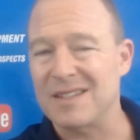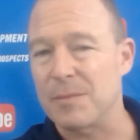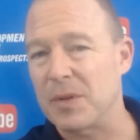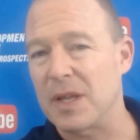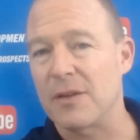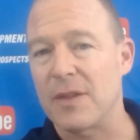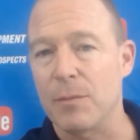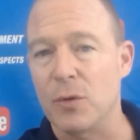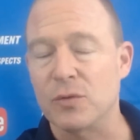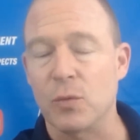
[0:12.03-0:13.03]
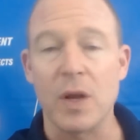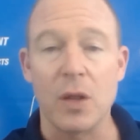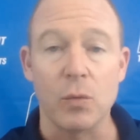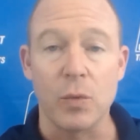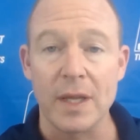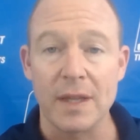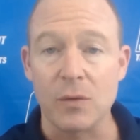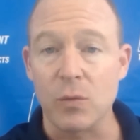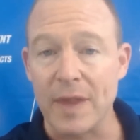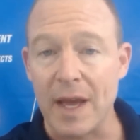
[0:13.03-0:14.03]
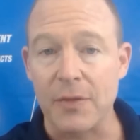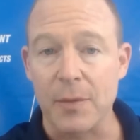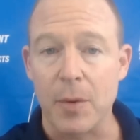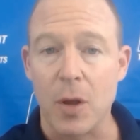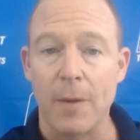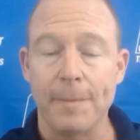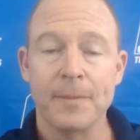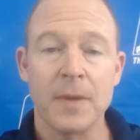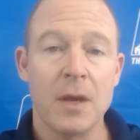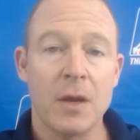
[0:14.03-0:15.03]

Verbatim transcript: That's a player that moves well with and without the ball,